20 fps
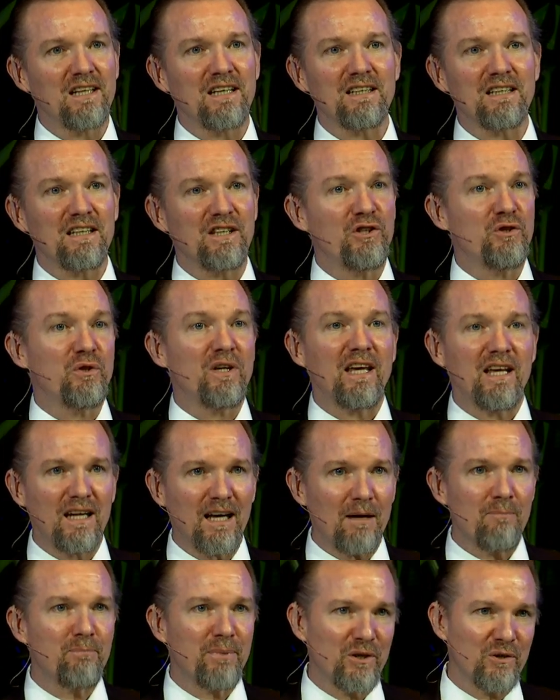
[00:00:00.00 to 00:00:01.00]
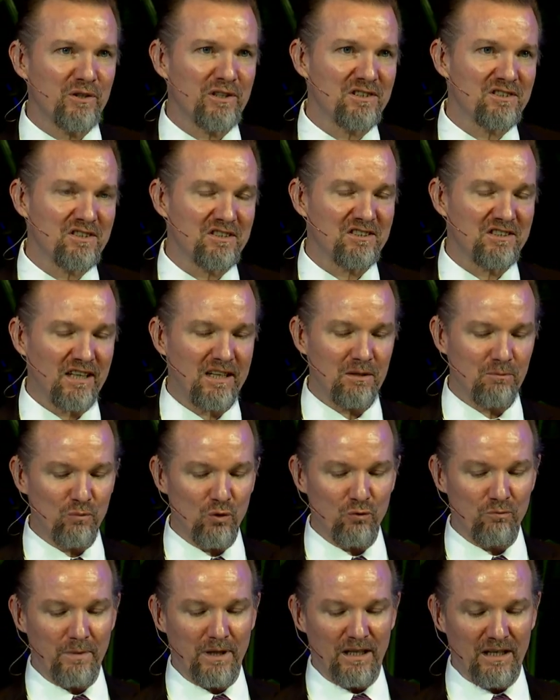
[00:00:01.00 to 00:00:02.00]
That you cannot build and sustain a
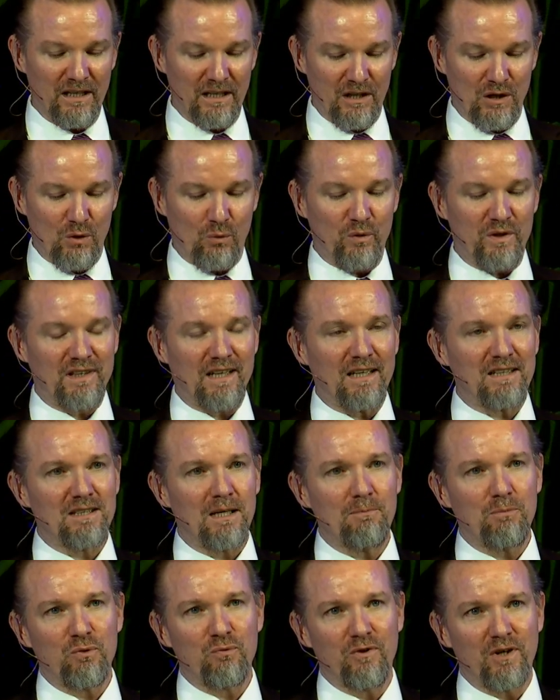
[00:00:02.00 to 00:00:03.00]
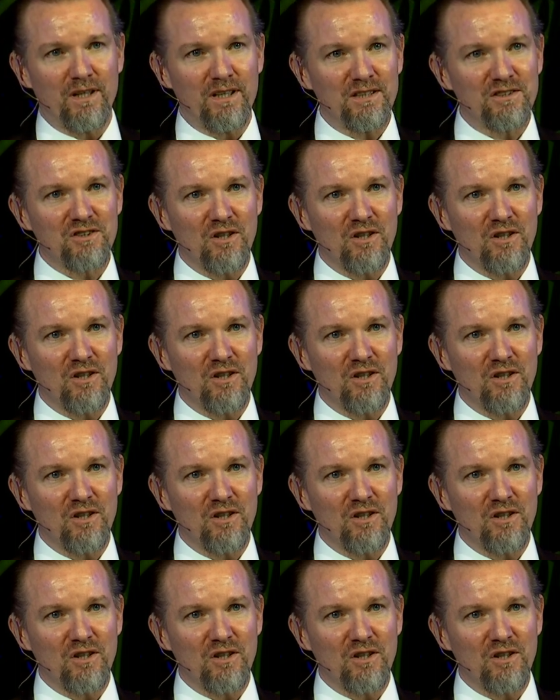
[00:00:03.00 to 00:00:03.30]
movement with that type of funding.